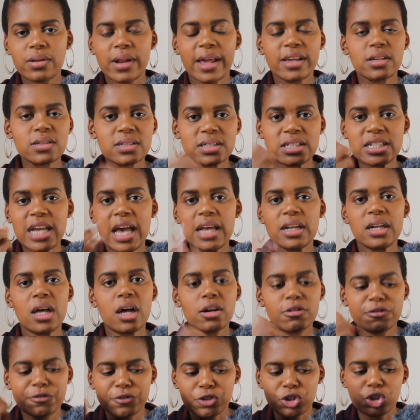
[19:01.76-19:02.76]
like stand
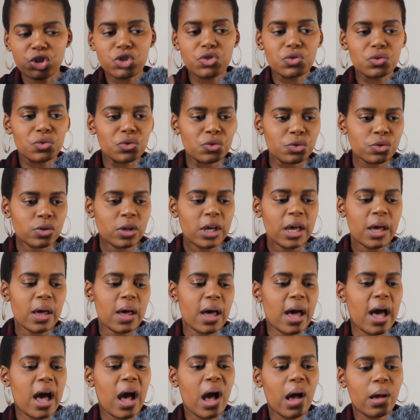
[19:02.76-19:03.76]
out for you.
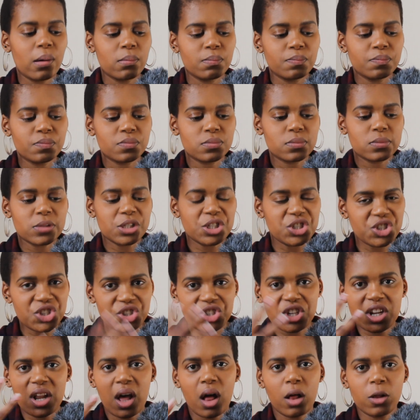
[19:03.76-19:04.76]
This is
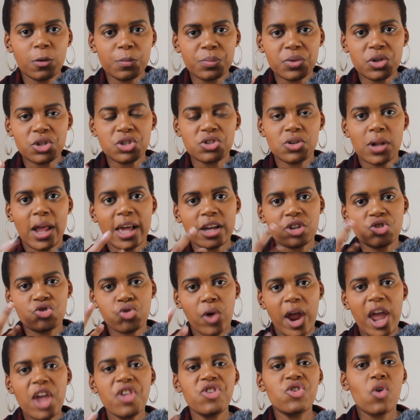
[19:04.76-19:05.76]
just gonna help you to like
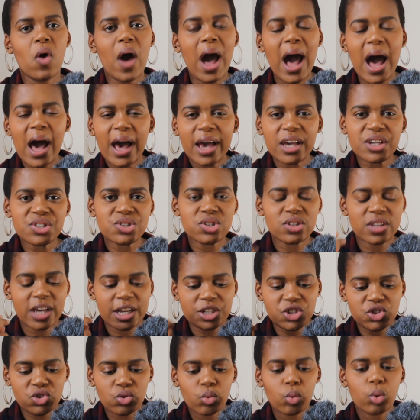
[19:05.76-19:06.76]
train your eye so
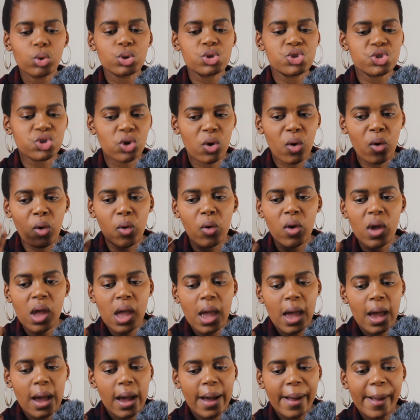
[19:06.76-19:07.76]
that you also
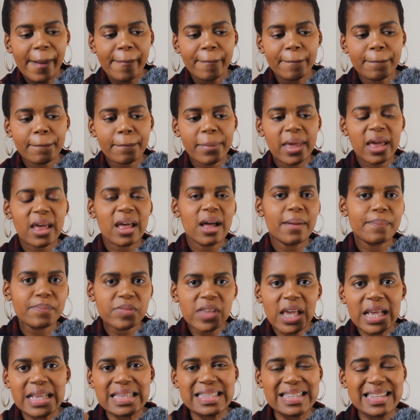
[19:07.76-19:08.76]
pick up
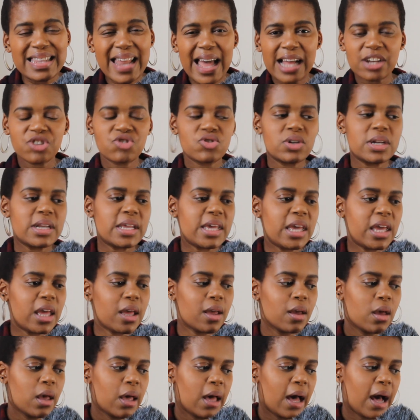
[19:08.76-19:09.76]
things
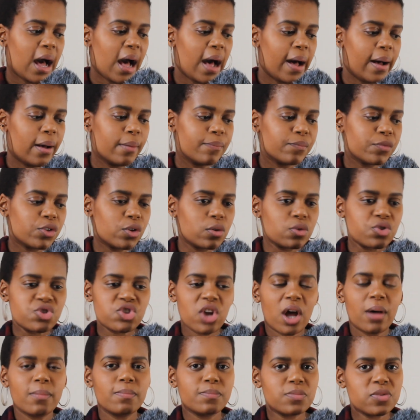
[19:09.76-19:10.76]
naturally. You'll
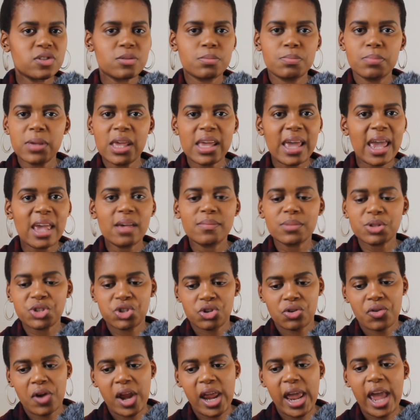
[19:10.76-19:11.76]
start being able
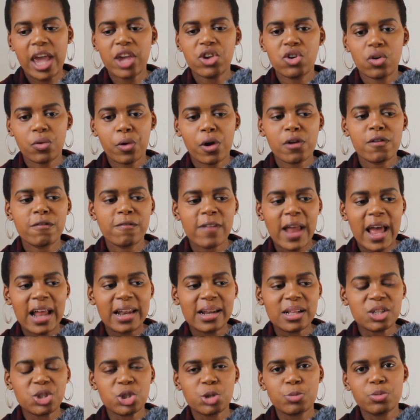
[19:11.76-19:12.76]
to create your own
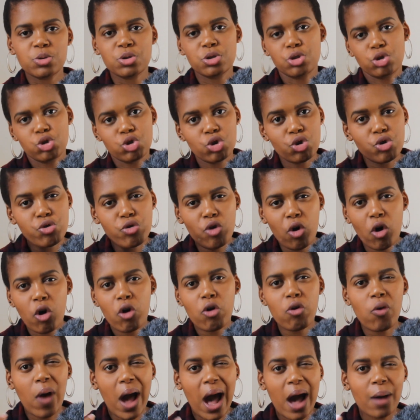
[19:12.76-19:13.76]
Flatlays just because you
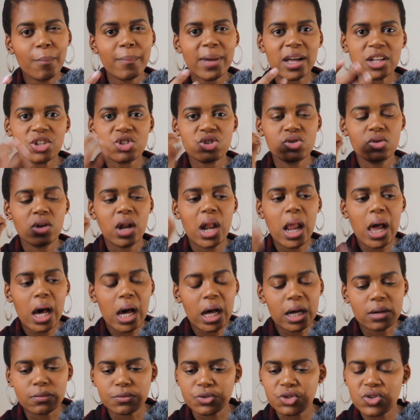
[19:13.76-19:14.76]
know how much you
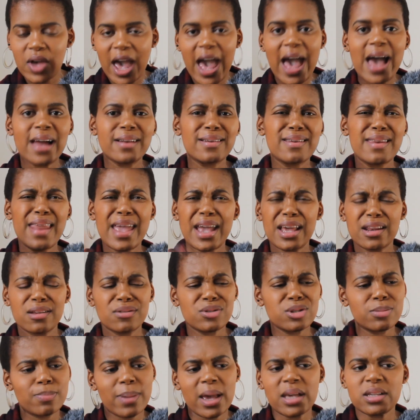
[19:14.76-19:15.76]
love to add
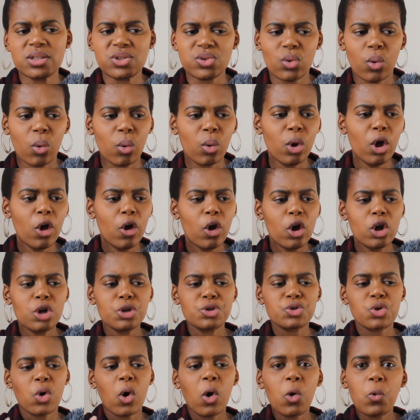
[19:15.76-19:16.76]
negative space, or
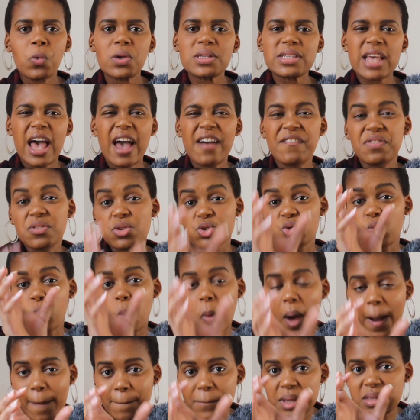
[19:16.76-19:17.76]
to always have this
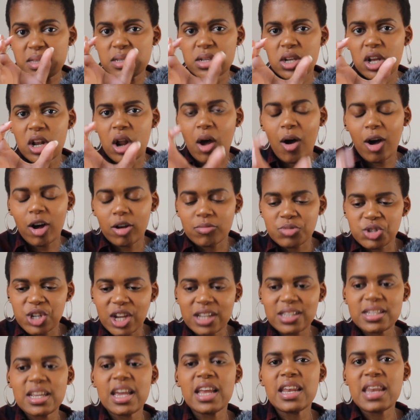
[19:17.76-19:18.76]
one particular
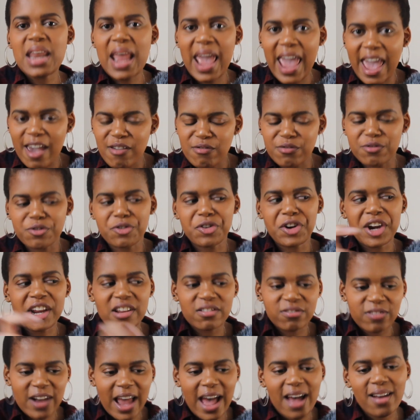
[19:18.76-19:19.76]
object in every
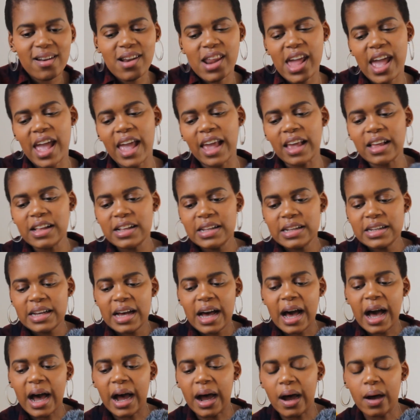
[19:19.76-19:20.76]
Flatlay.
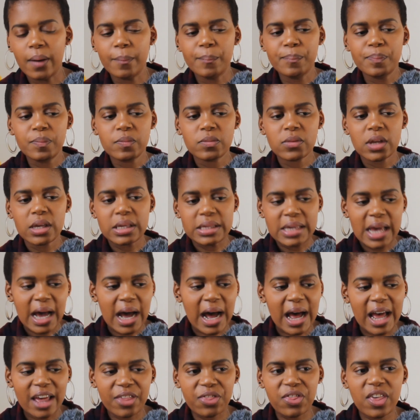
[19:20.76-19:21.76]

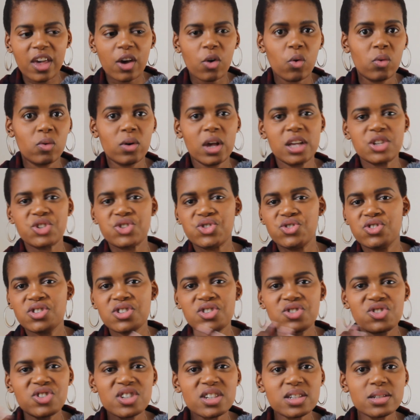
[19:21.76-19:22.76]
Yeah, I think as soon
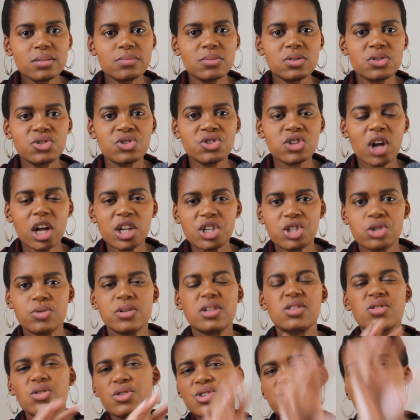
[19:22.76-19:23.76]
as you can start
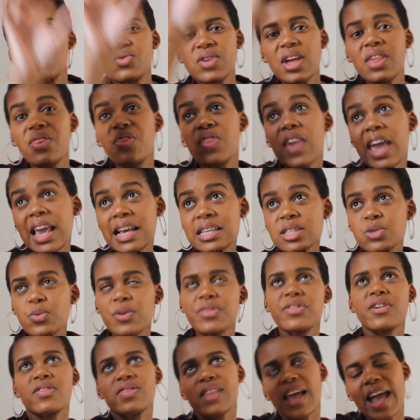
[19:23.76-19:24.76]
doing those 3 things
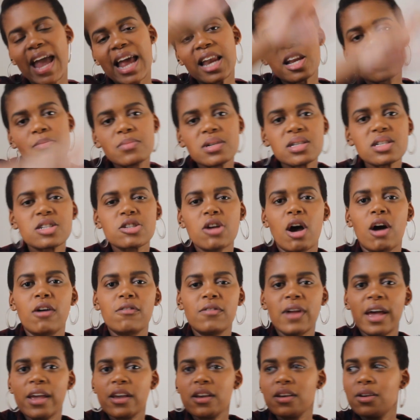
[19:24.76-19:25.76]
within the element
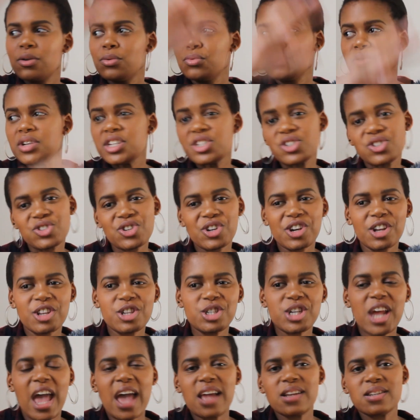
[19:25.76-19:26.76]
of like
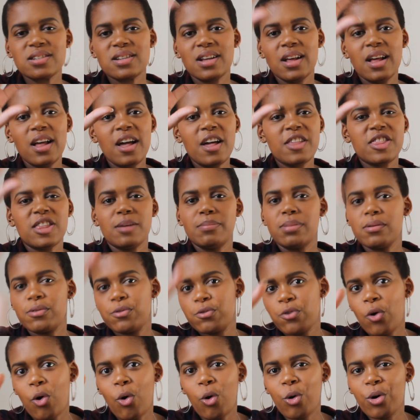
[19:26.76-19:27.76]
research and the
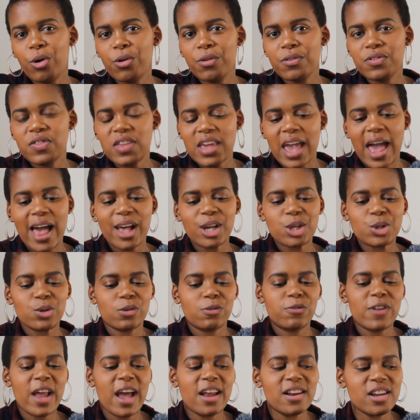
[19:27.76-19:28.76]
before the actual
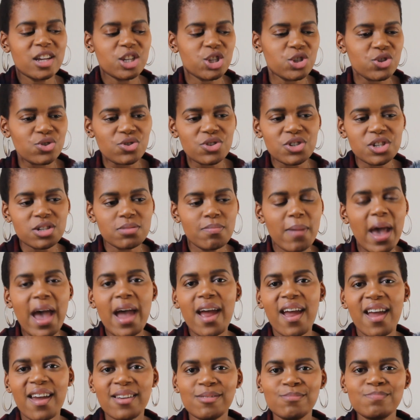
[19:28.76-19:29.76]
Flatlay shoot,
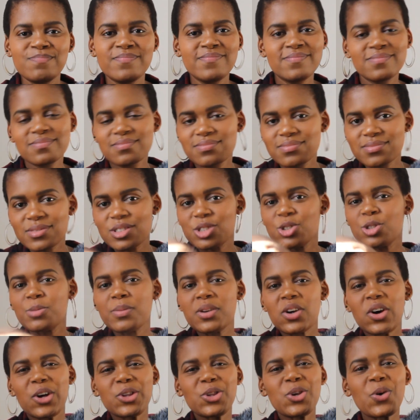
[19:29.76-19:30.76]
man, you'll
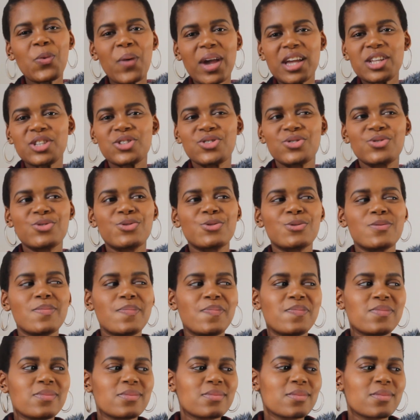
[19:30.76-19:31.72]
be on your way to